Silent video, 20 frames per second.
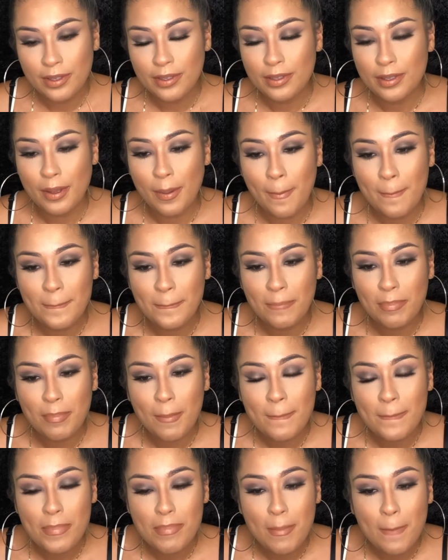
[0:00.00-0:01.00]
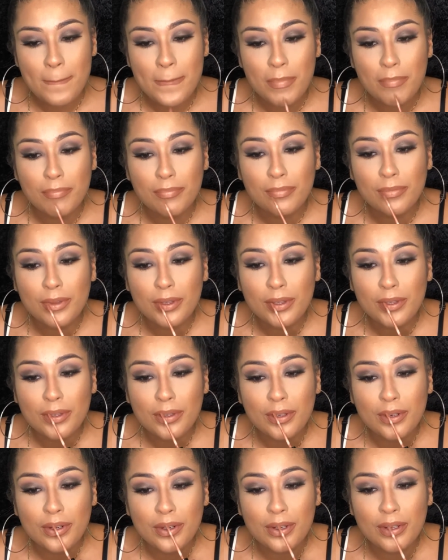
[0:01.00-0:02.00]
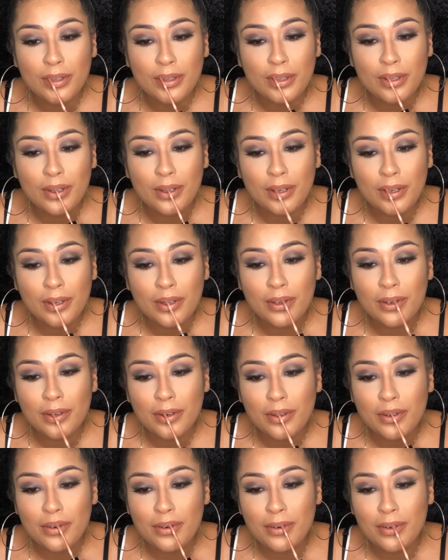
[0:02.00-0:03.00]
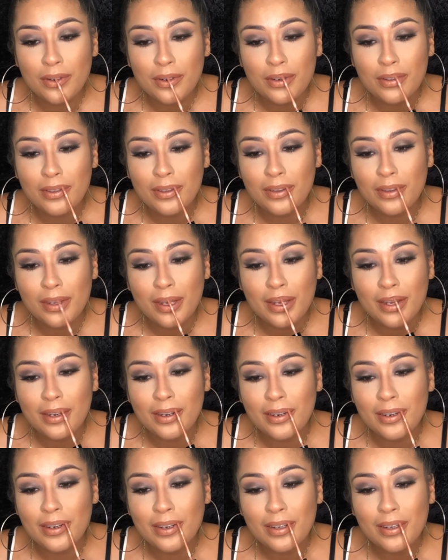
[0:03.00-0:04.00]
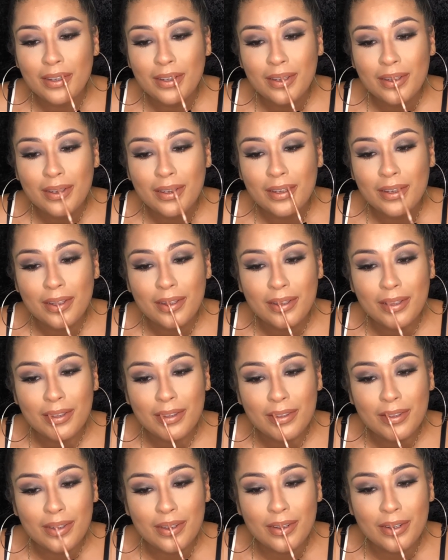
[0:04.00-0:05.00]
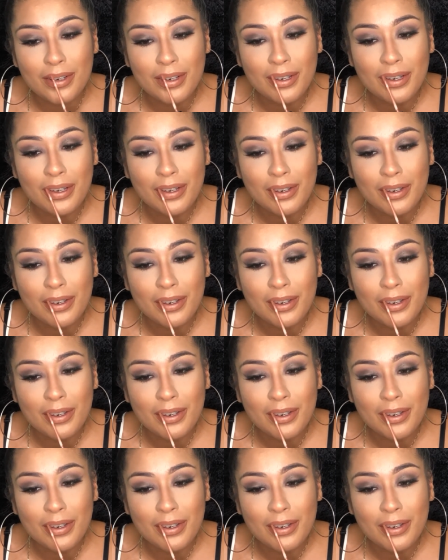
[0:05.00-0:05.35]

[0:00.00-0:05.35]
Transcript: So it's darker in the outer corners and lighter in the center.